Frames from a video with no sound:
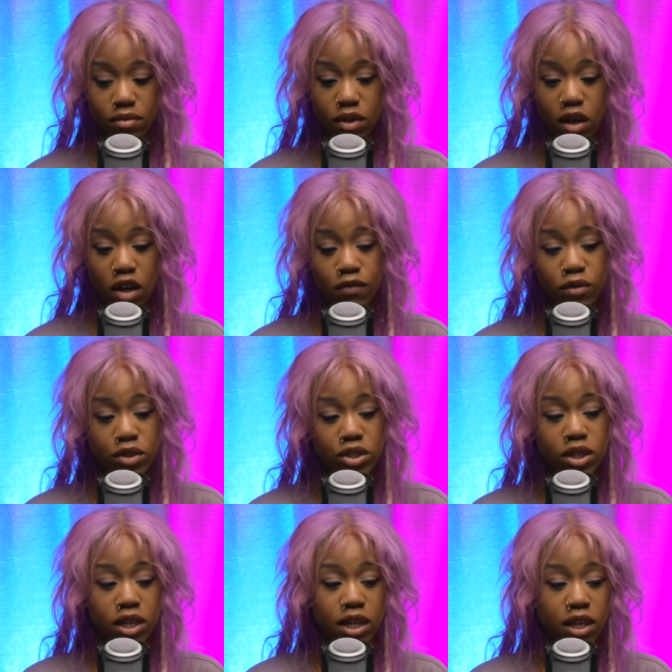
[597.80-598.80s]

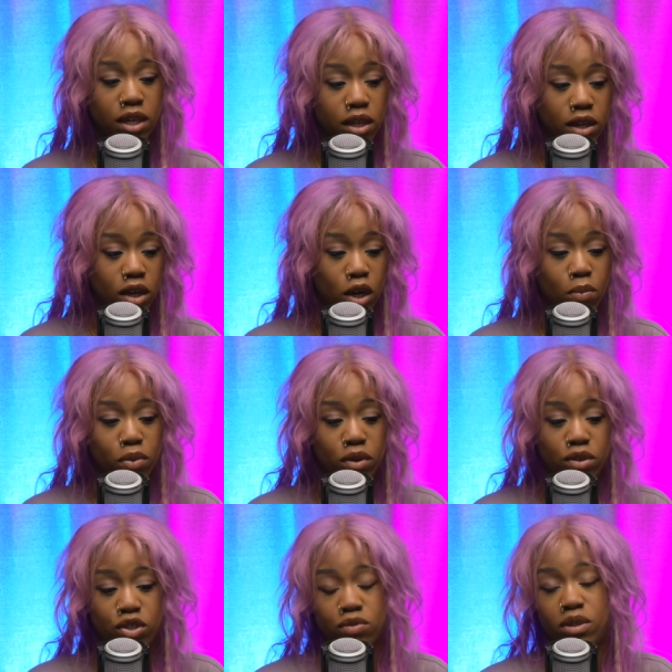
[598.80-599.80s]
unfortunately
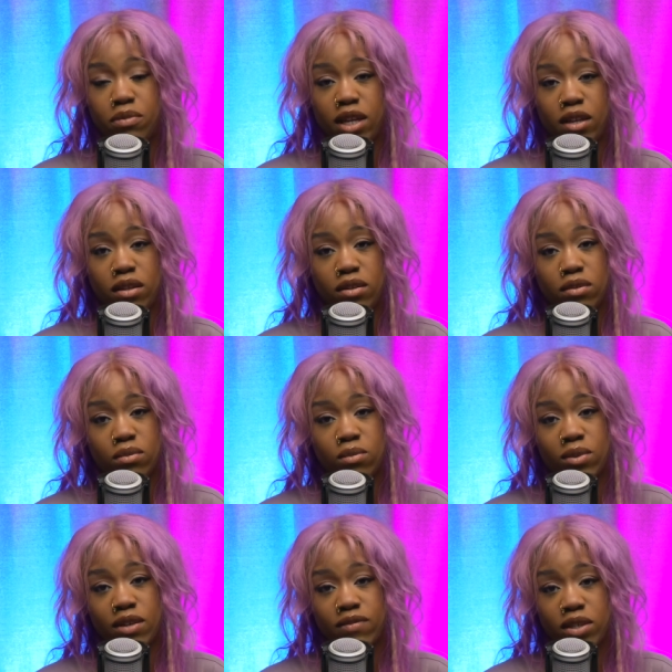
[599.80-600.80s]
approach women
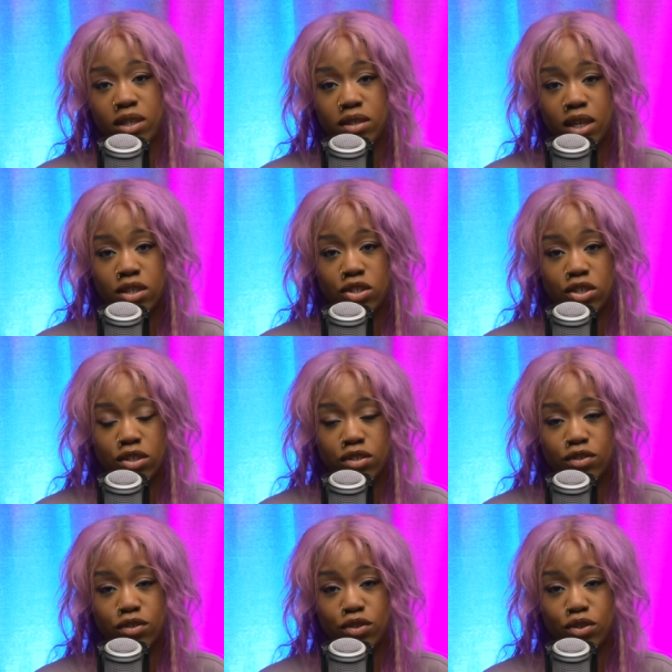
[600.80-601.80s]
with the
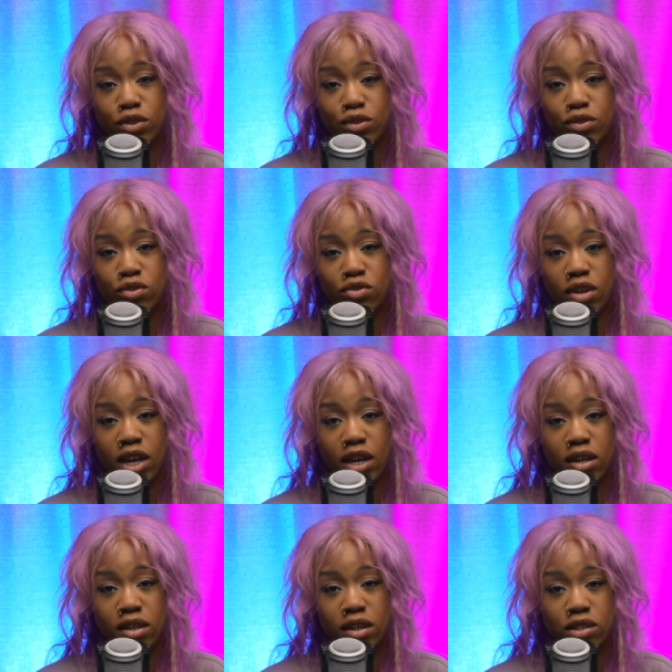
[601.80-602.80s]
intention to try
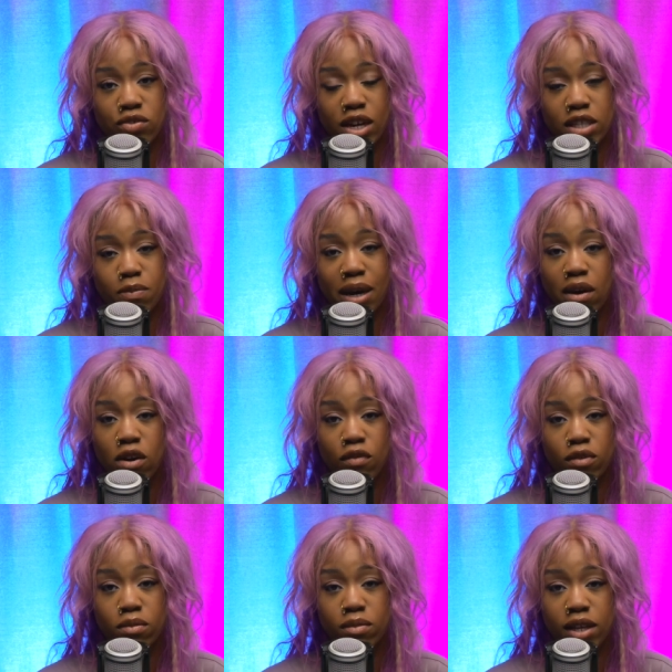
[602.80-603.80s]
and extract power
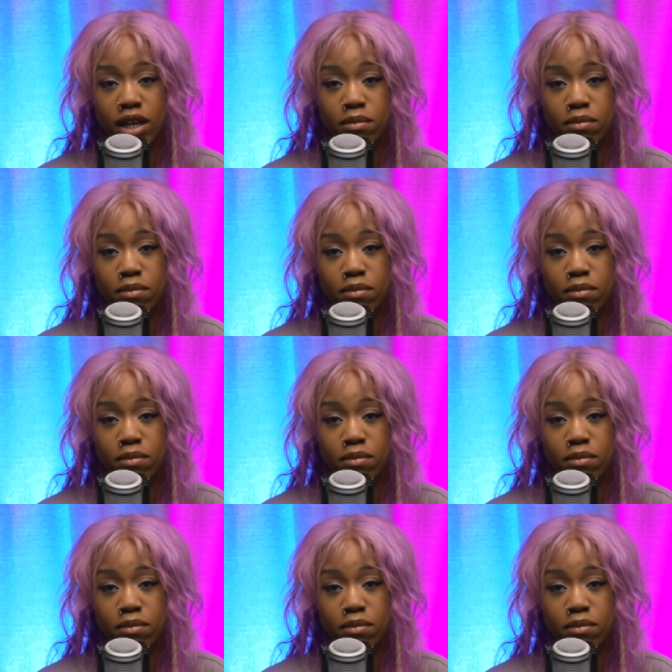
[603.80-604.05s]
from them,